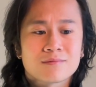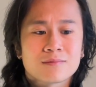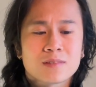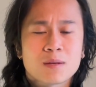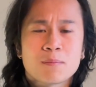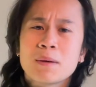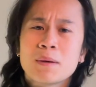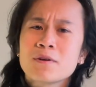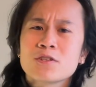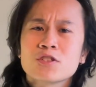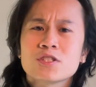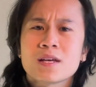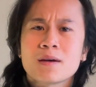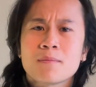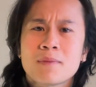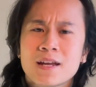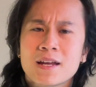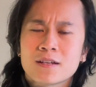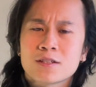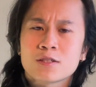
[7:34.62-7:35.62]
maybe I just had a
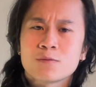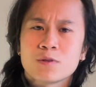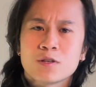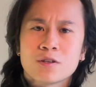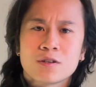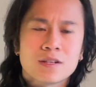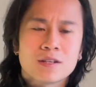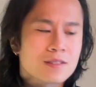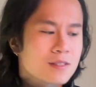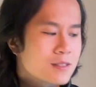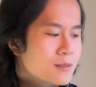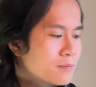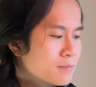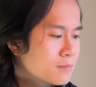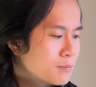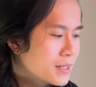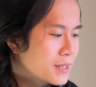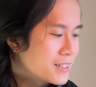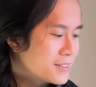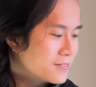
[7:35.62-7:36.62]
bad experience.
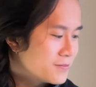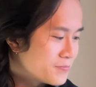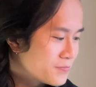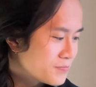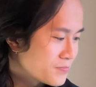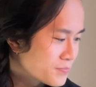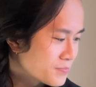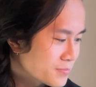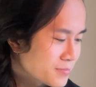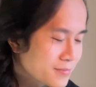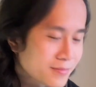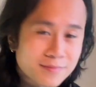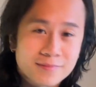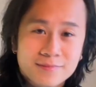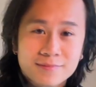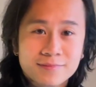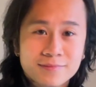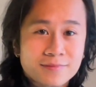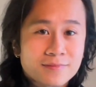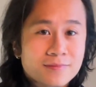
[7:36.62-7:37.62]
But
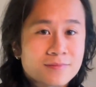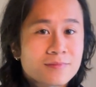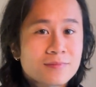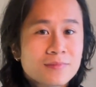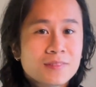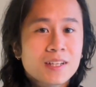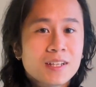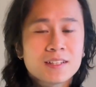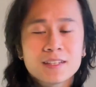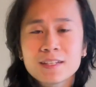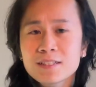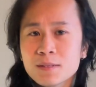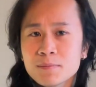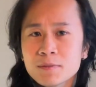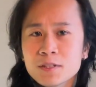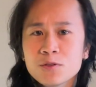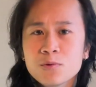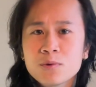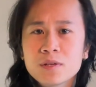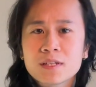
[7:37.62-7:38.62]
that's something
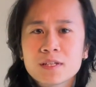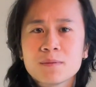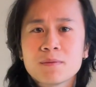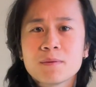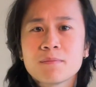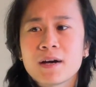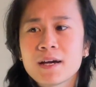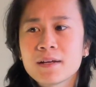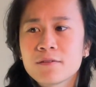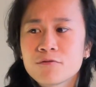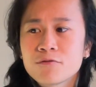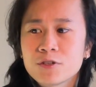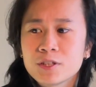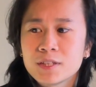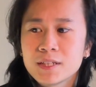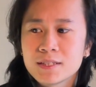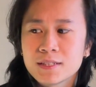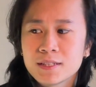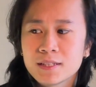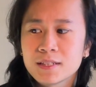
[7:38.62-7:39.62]
you want to keep in mind,
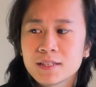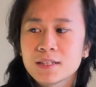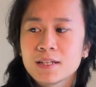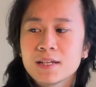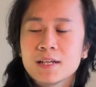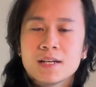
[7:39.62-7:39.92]
freelancing.